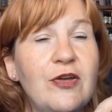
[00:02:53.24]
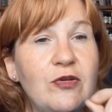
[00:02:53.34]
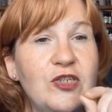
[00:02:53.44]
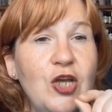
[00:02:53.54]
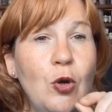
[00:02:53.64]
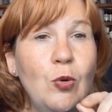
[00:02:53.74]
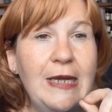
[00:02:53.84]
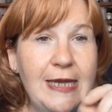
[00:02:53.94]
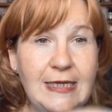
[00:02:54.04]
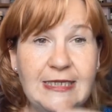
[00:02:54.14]

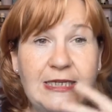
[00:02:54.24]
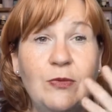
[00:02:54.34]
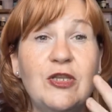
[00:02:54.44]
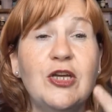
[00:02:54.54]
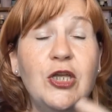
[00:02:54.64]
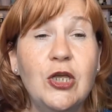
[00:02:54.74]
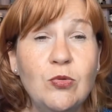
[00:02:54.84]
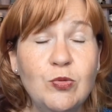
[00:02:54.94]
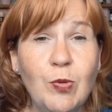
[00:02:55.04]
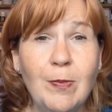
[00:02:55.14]
solely dealing with
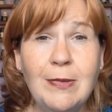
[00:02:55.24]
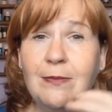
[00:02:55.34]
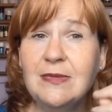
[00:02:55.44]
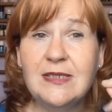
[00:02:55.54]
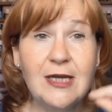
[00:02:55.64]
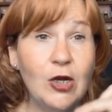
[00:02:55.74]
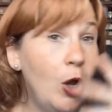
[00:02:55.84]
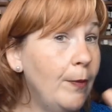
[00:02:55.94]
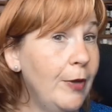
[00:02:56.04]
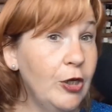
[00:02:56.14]
acute problems that
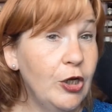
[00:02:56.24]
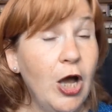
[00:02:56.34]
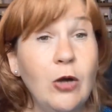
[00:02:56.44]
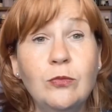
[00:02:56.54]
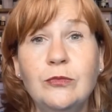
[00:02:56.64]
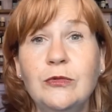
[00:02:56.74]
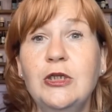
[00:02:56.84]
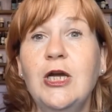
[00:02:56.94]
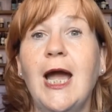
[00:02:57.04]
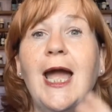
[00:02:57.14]
come and go,
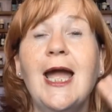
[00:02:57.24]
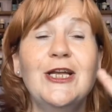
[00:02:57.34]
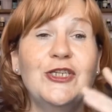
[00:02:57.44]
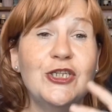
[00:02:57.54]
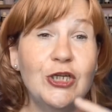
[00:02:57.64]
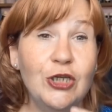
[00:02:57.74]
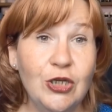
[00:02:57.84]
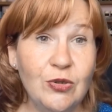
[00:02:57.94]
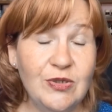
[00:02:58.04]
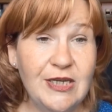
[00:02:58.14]
and
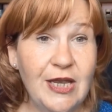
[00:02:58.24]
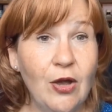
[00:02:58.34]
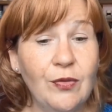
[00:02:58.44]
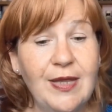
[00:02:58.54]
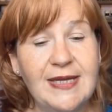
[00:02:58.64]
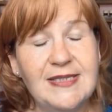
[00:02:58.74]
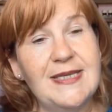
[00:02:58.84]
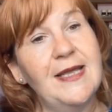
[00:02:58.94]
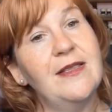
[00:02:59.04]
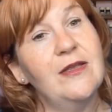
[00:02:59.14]
using it on that
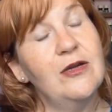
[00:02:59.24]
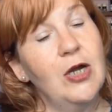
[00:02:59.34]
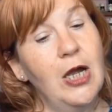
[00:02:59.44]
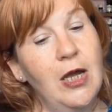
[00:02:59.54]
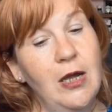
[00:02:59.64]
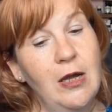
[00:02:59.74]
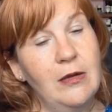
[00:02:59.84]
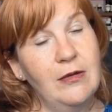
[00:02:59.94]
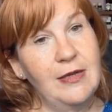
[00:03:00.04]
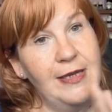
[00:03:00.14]
skin
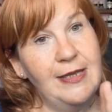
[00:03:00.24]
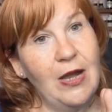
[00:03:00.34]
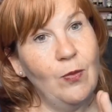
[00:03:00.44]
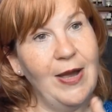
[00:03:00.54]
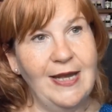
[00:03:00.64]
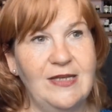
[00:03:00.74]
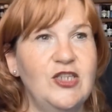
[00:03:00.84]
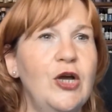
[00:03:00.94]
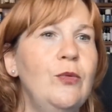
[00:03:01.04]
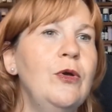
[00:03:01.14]
in that way.
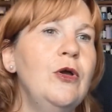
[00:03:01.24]
So